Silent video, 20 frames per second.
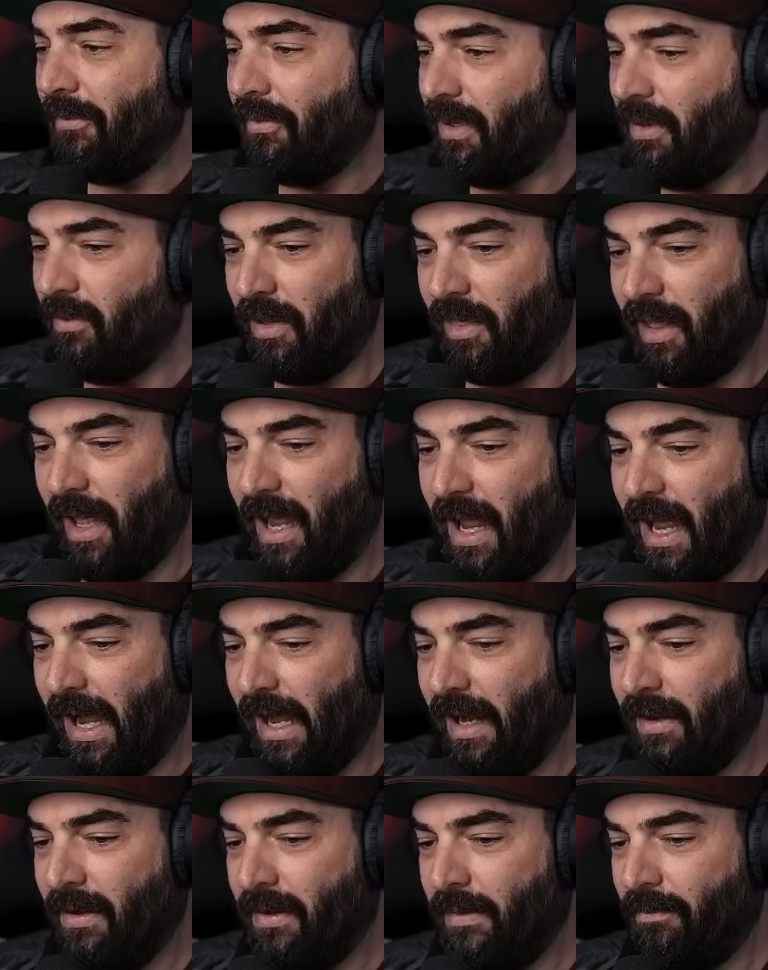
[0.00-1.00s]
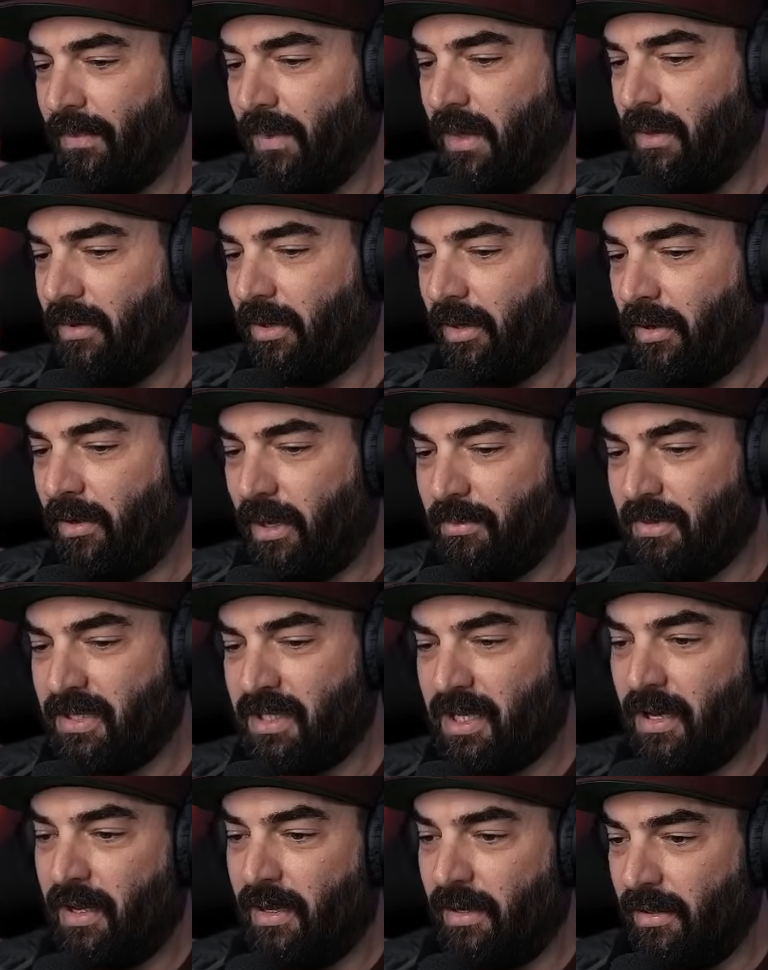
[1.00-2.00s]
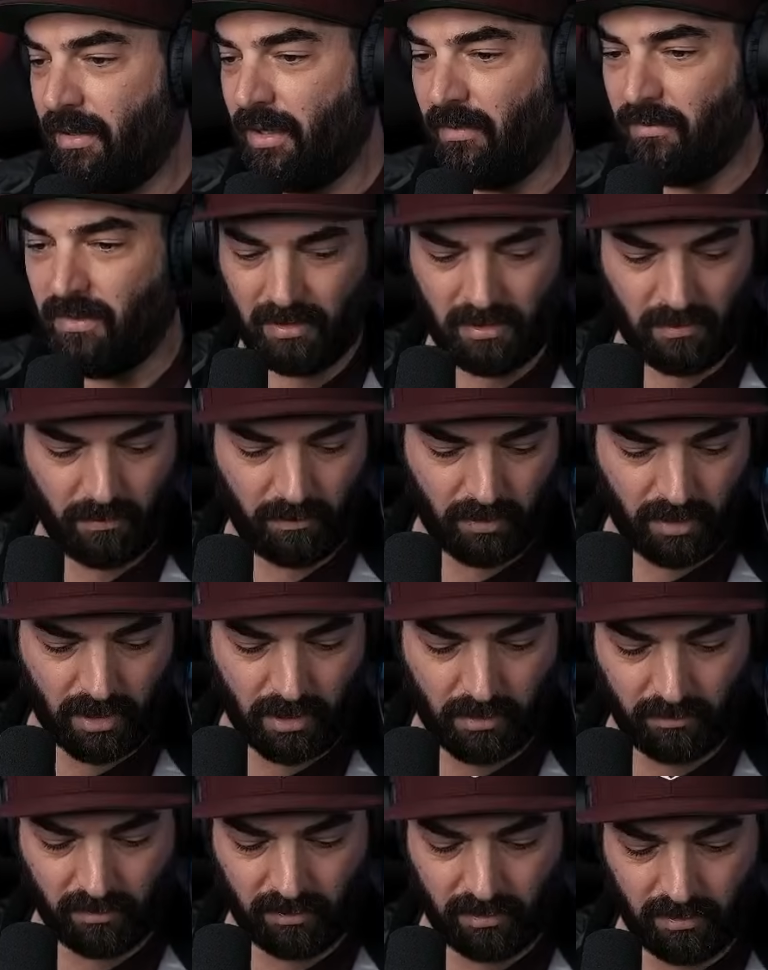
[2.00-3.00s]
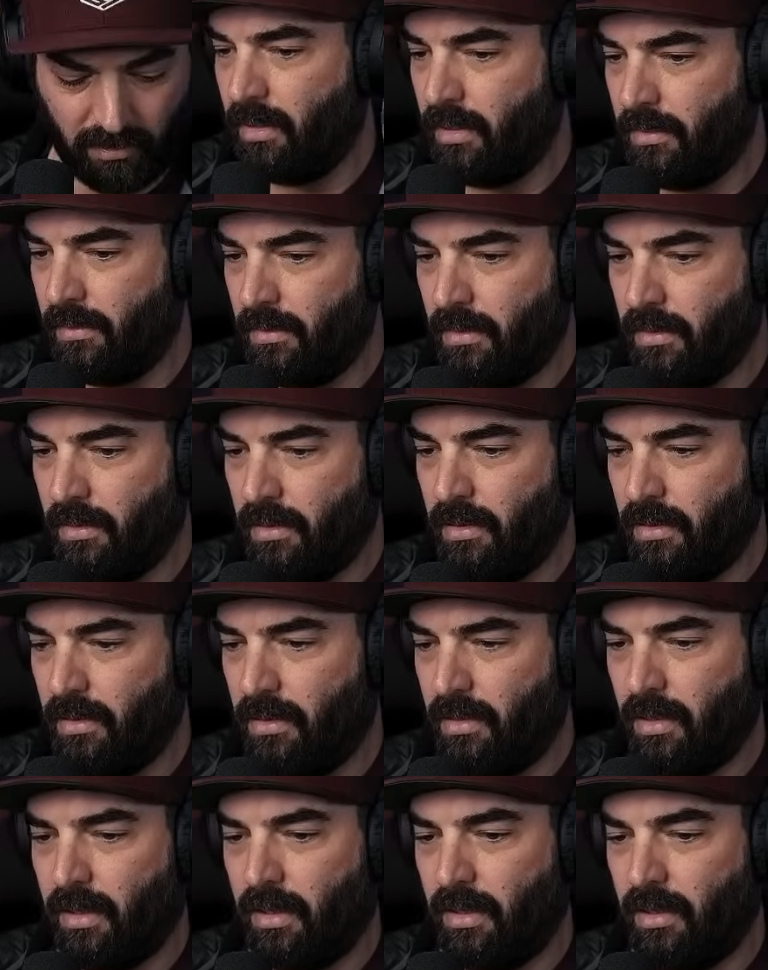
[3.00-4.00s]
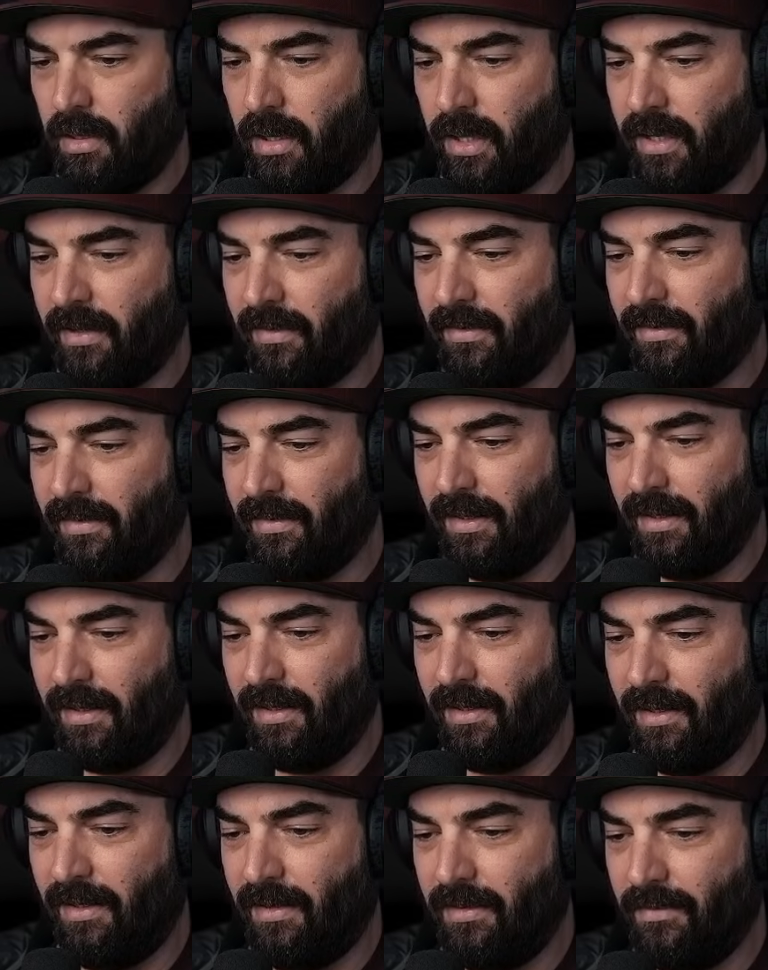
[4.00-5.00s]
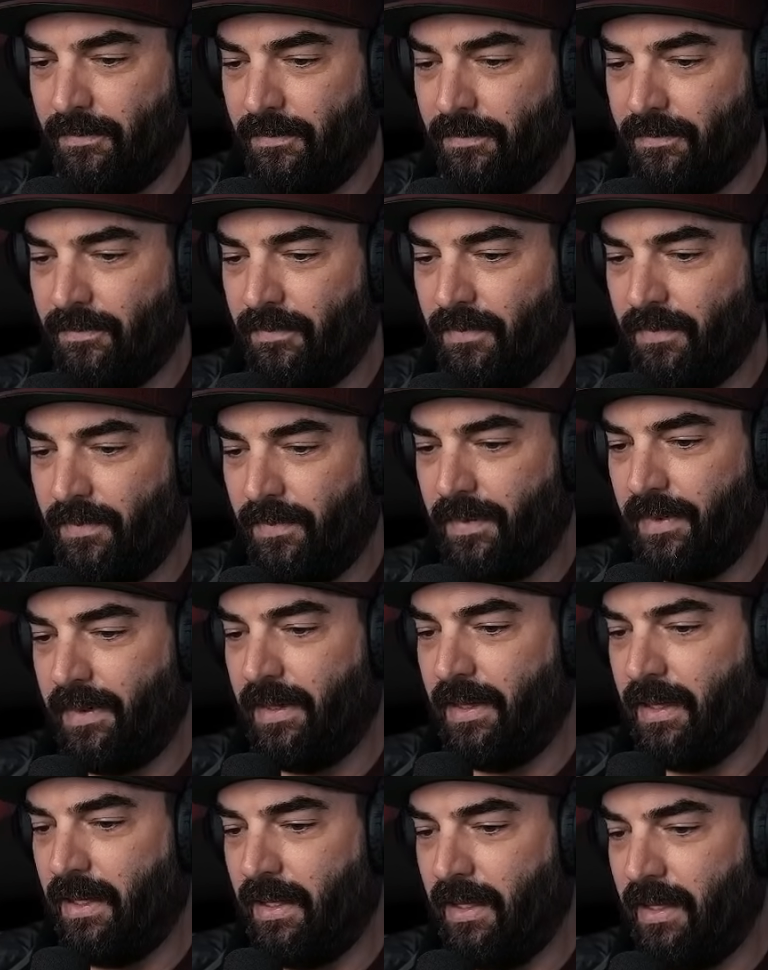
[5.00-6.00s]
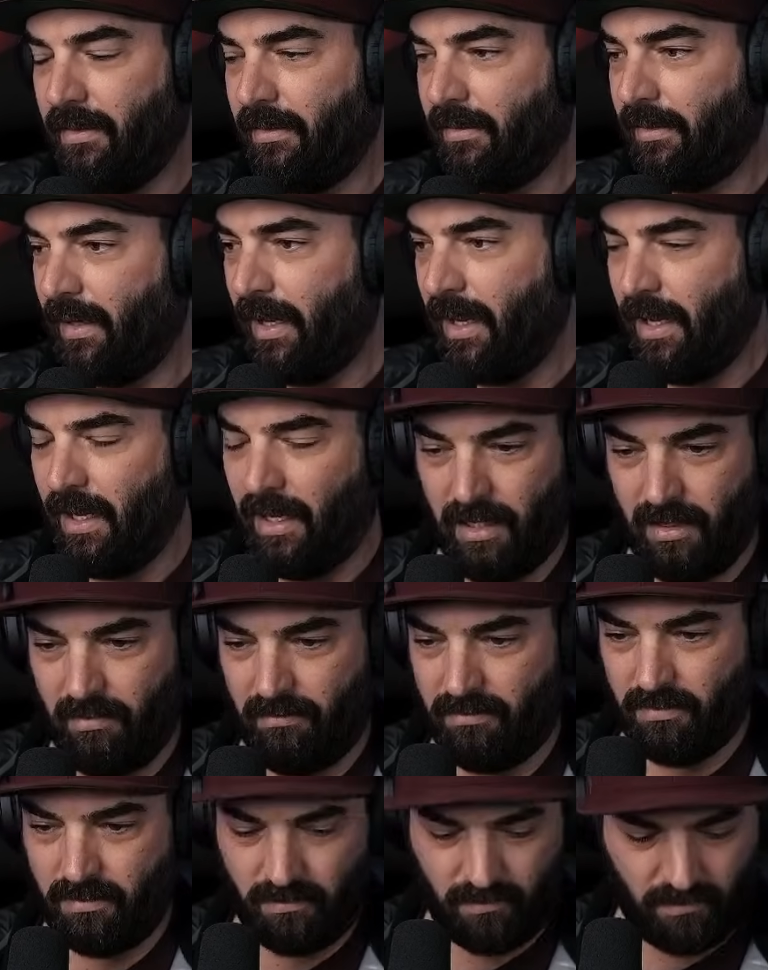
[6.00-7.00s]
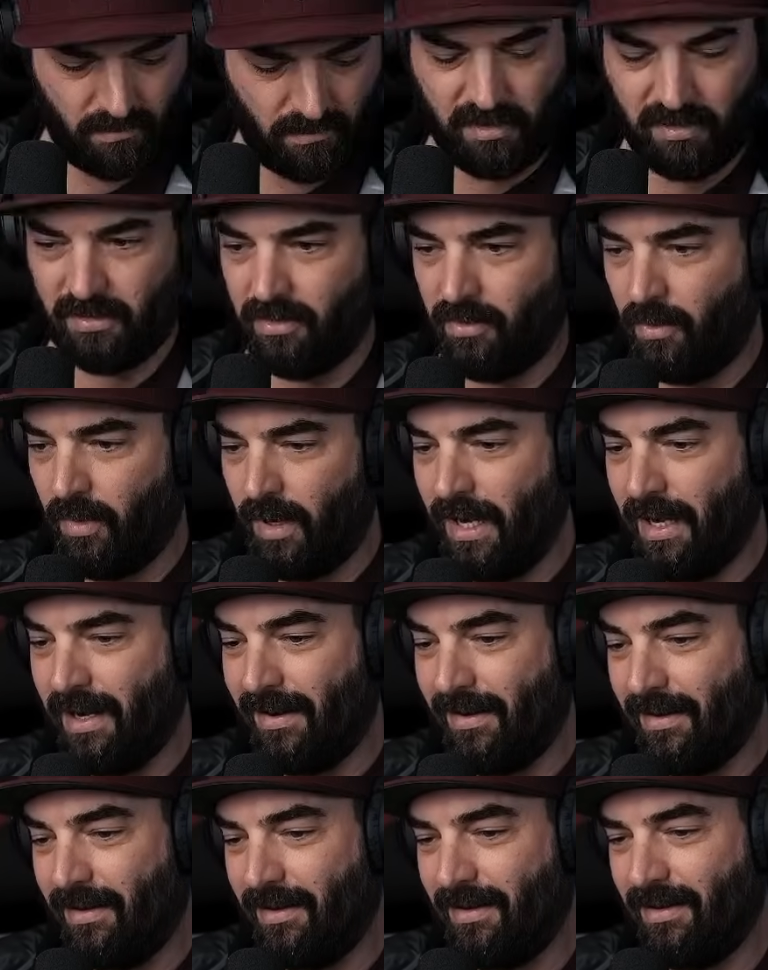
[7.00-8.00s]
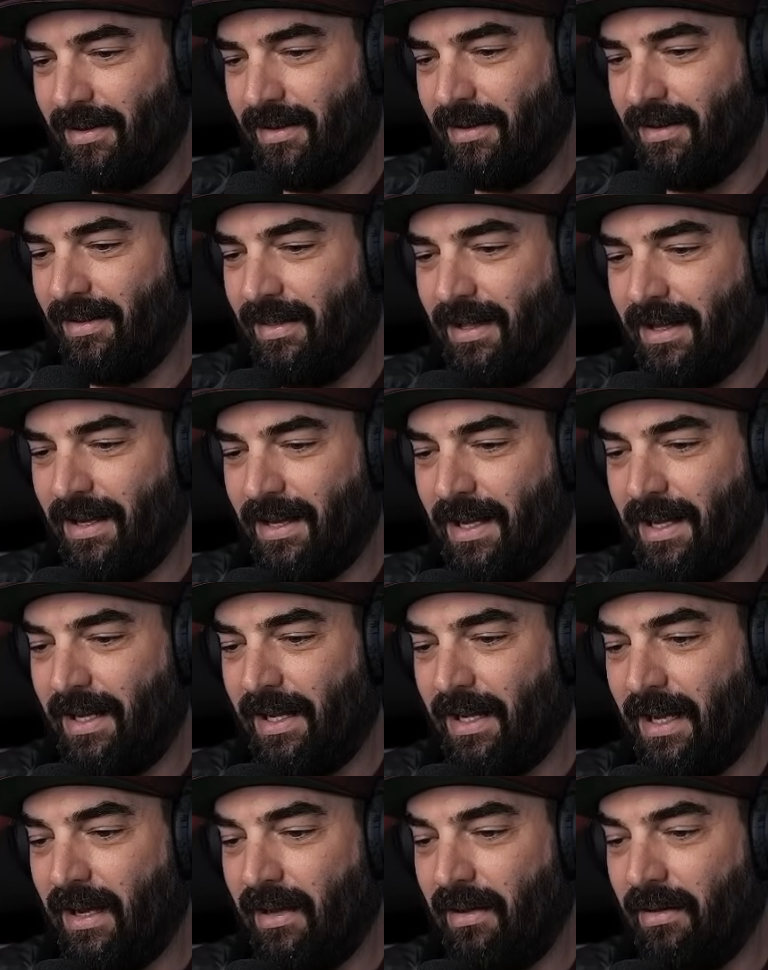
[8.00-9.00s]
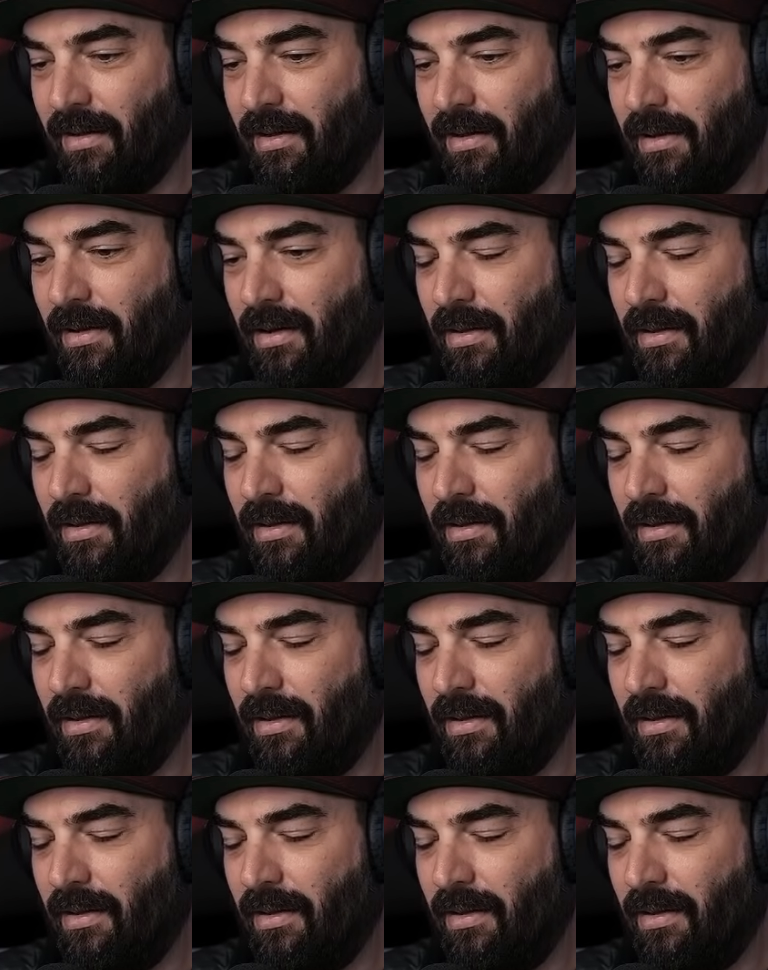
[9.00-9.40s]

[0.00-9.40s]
often with AI. So I'm just going to give it the prompt. All I see is a square that I can